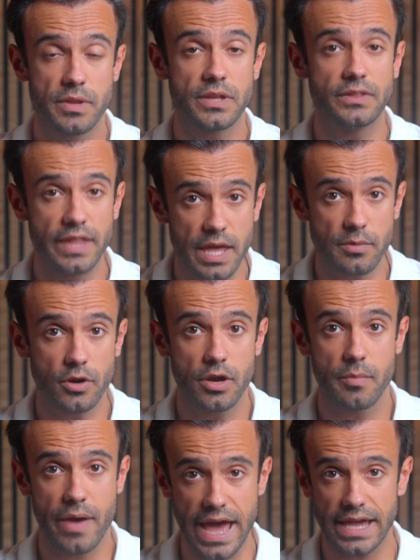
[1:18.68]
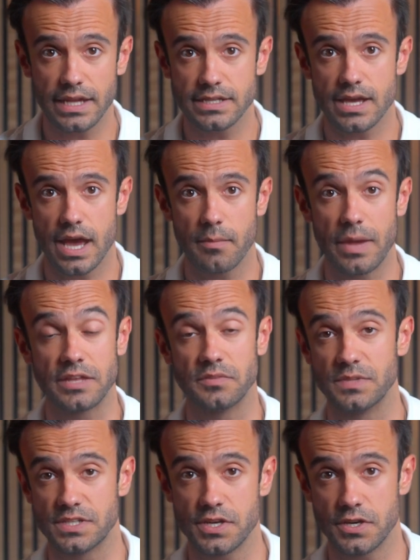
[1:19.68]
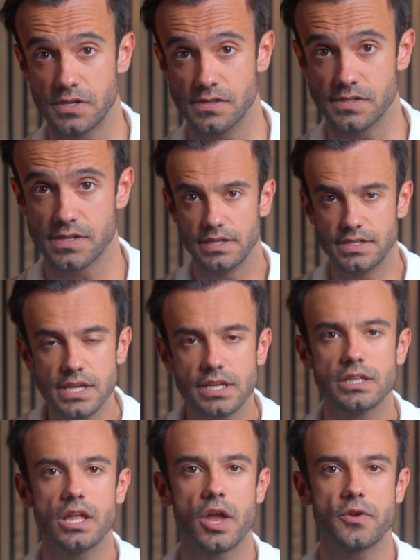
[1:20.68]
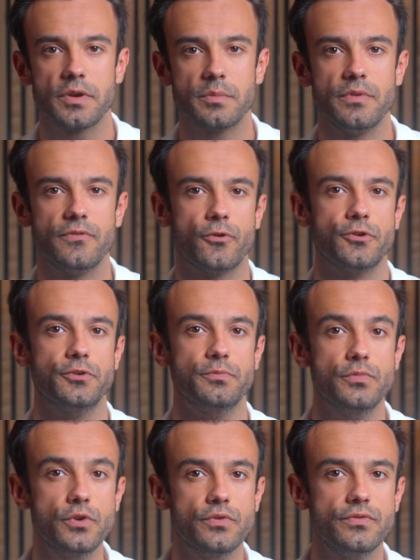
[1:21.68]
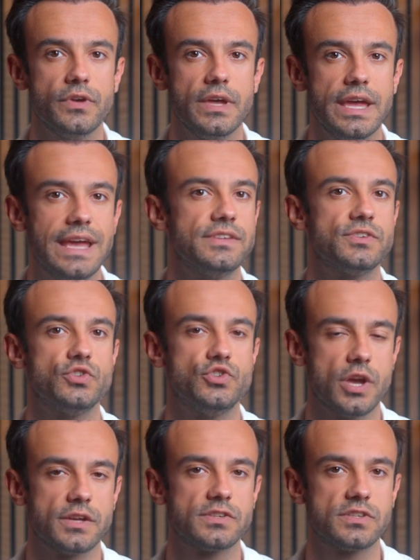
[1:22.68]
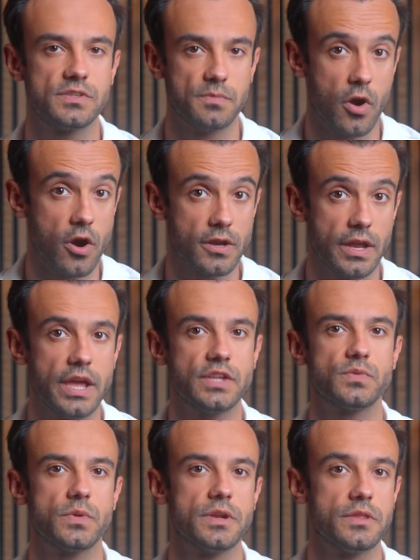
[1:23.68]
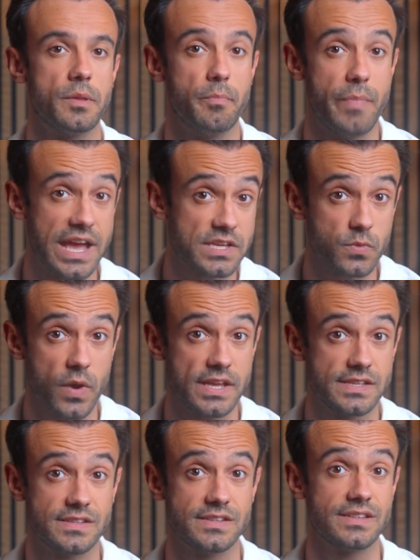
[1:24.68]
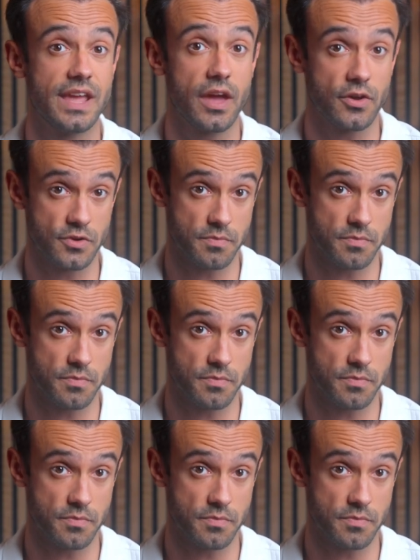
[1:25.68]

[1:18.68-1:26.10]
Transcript: but in labor, packing time, and materials. Decluttering before you move isn't just smart, it's one of the best ways to stay under